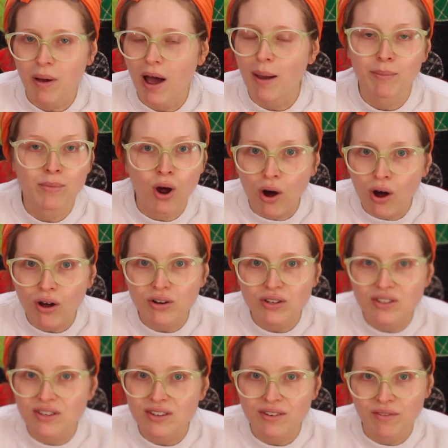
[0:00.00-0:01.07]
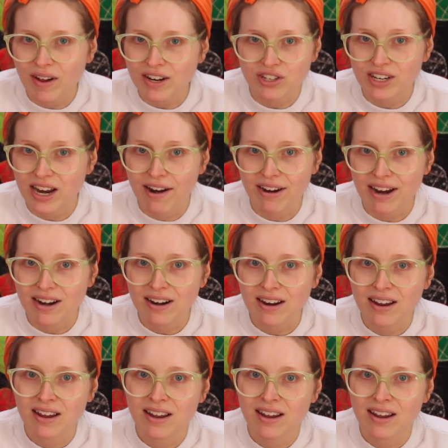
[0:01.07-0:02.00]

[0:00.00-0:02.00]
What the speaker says: but I'm not a vegetarian.